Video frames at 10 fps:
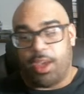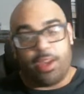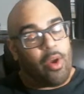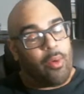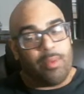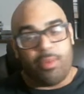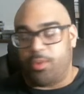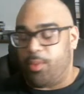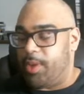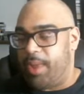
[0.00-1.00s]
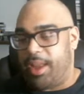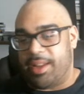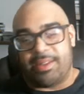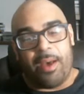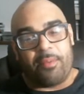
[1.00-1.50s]
No in between, man. It's
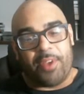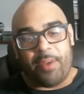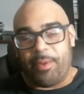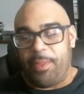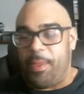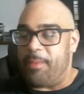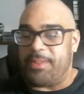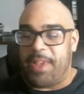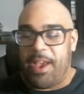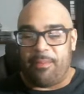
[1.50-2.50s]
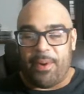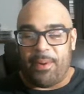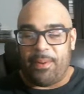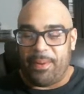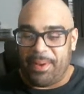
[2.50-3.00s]
thumbs up or thumbs down, bro.
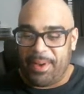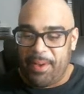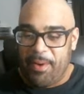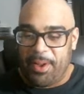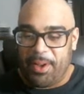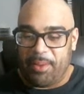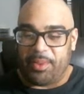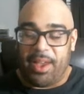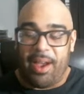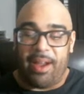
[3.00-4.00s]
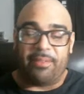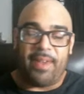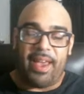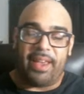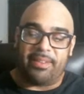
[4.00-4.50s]
Come on. Hit him with the hard
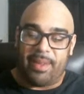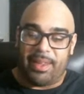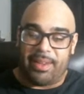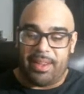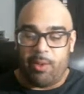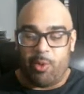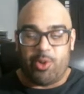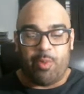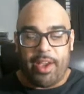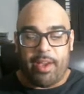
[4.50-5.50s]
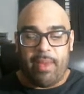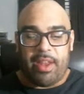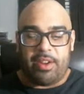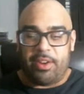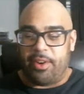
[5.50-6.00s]
facts, man. Would you recommend
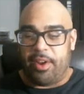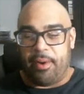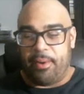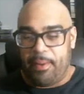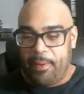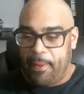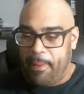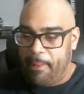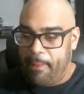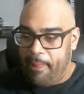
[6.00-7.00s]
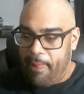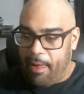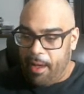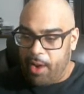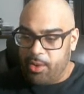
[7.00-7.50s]
it or no?
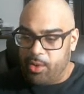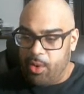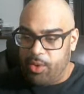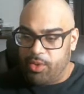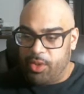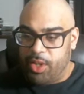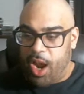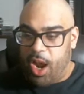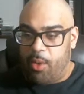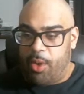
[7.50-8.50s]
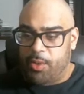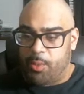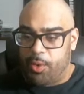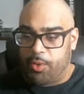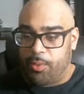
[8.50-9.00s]
Are you going to the ROH
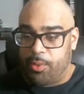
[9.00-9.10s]
World of War